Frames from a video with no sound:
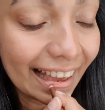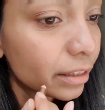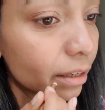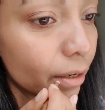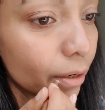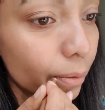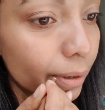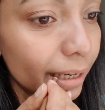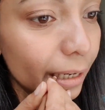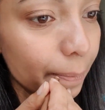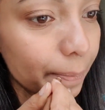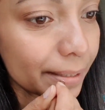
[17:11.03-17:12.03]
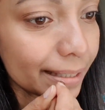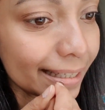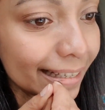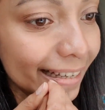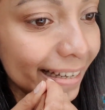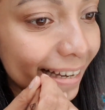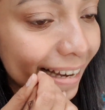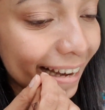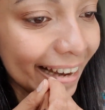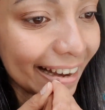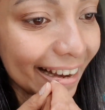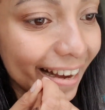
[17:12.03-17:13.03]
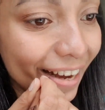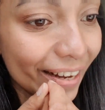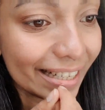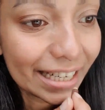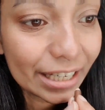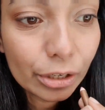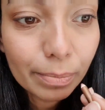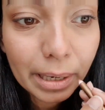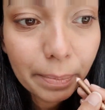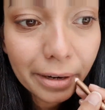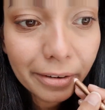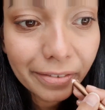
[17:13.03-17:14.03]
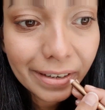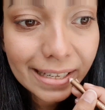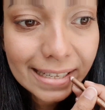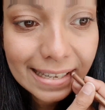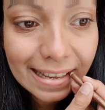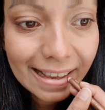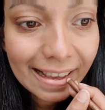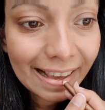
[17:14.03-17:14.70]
The lower lips according to my preference.